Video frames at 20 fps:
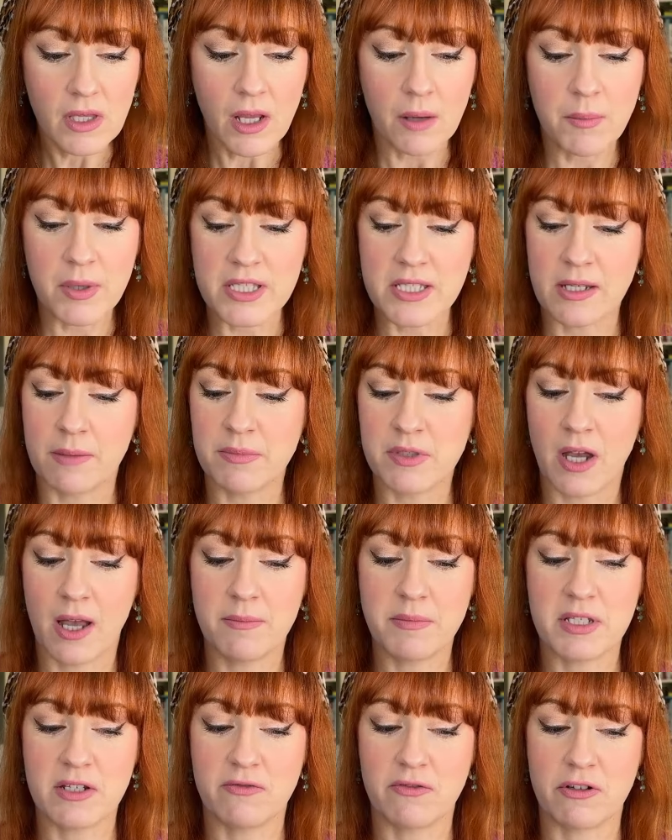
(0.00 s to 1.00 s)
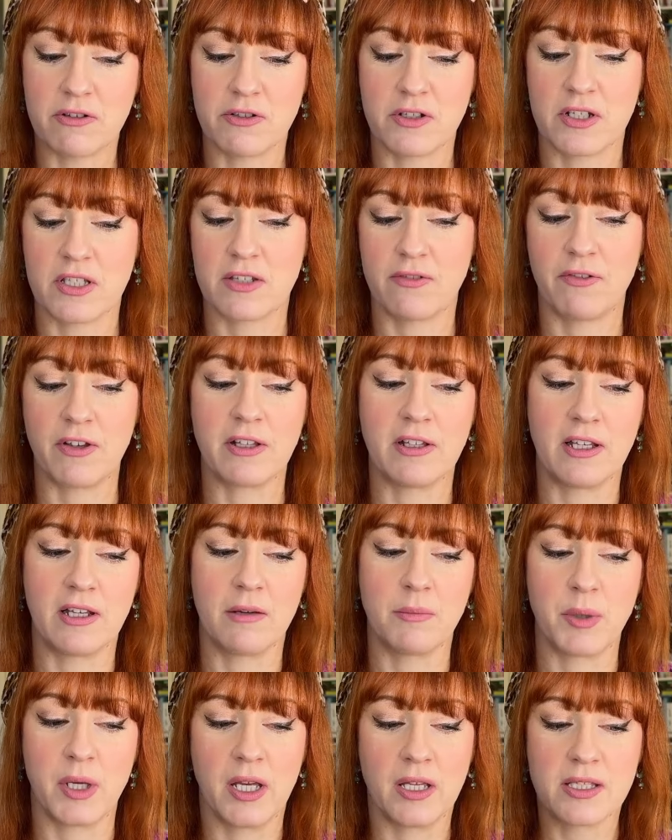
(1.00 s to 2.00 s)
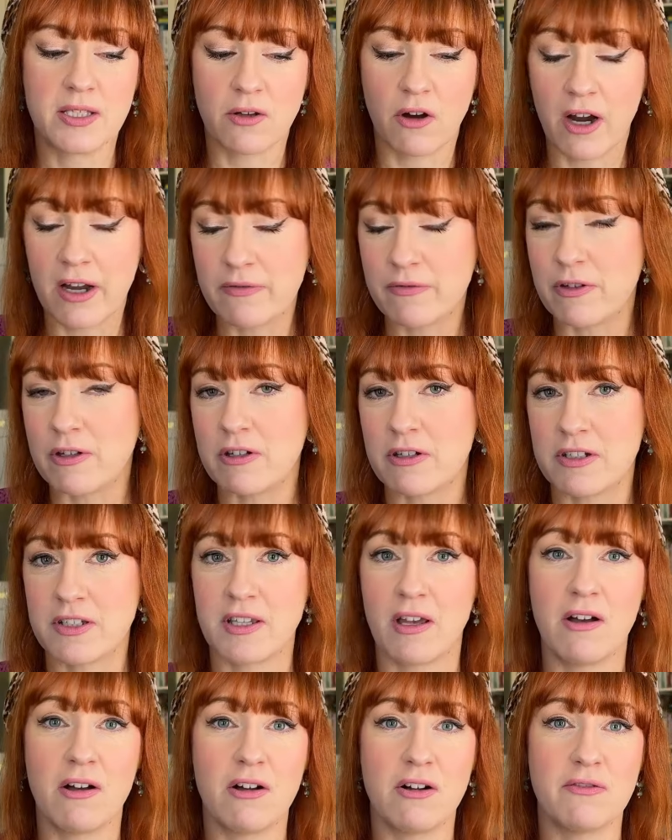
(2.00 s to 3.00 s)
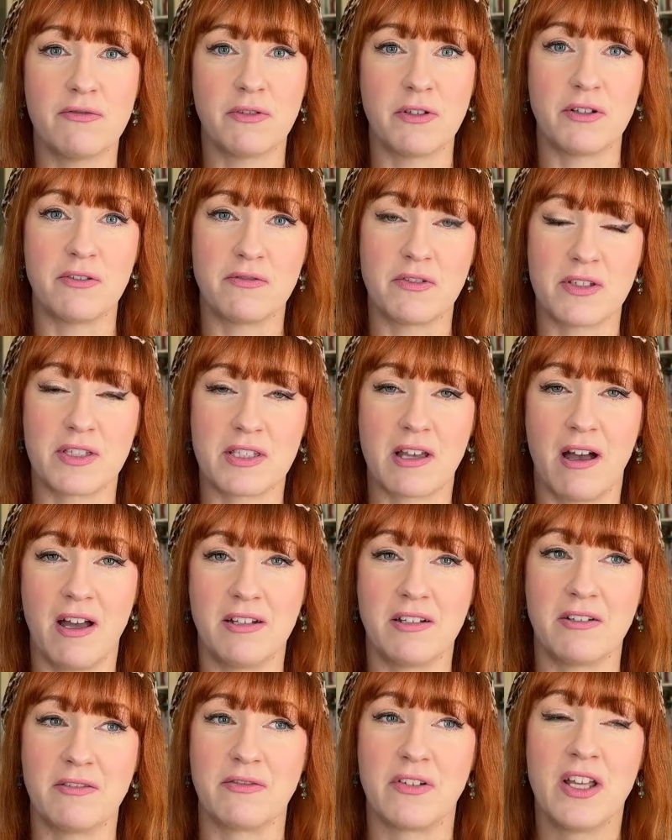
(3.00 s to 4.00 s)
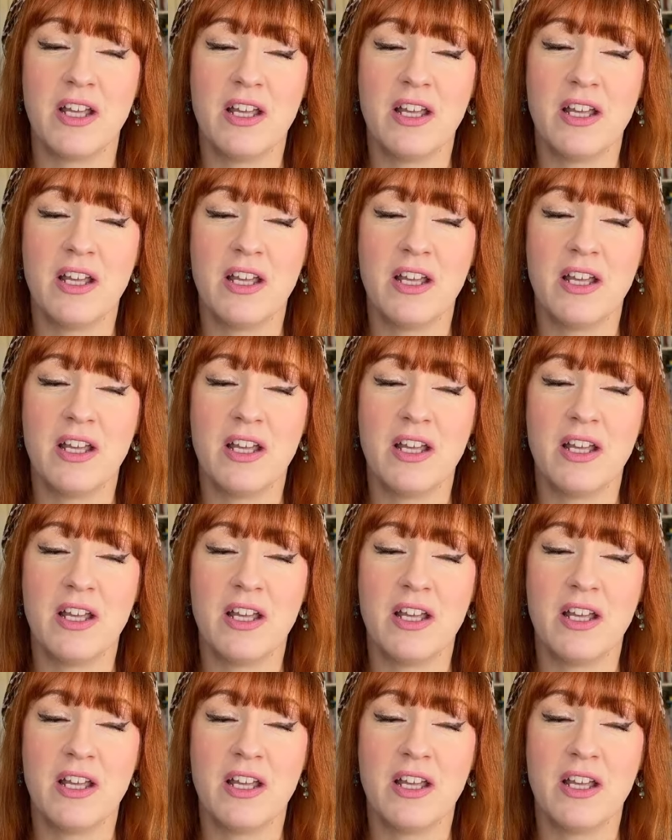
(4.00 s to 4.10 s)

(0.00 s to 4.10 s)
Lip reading: But sometimes if you're just feeling a bit sorry for yourself, or you've just kind of